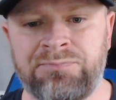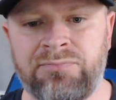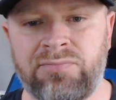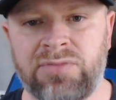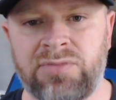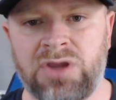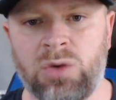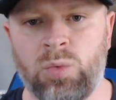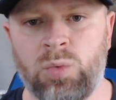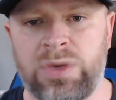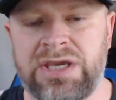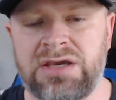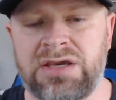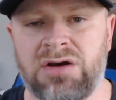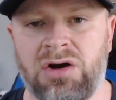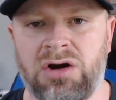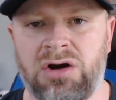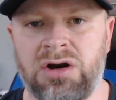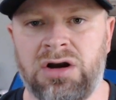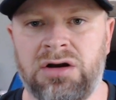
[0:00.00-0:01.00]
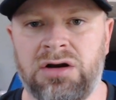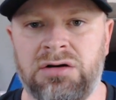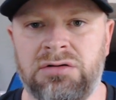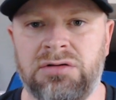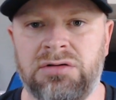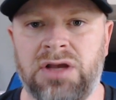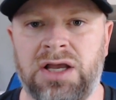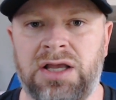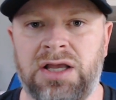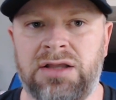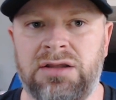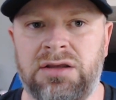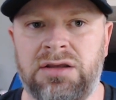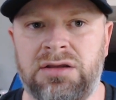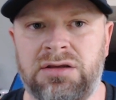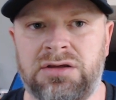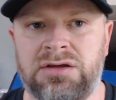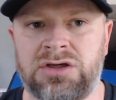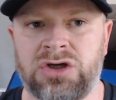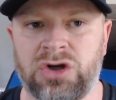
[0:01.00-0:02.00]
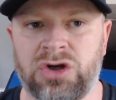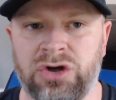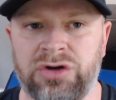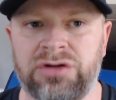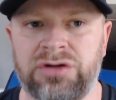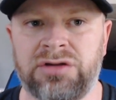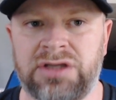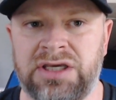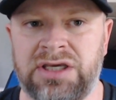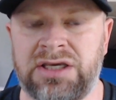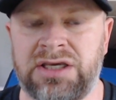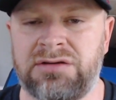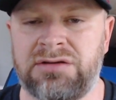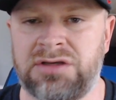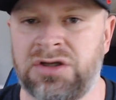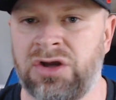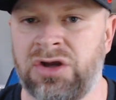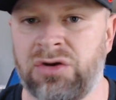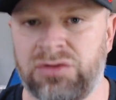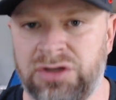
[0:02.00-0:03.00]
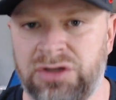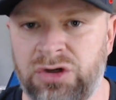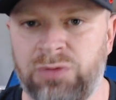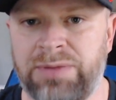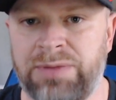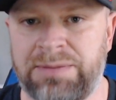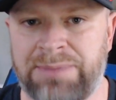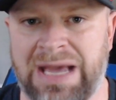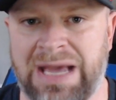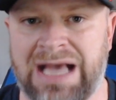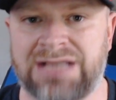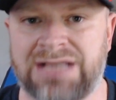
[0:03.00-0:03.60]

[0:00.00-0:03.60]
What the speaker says: We are currently, a little bit past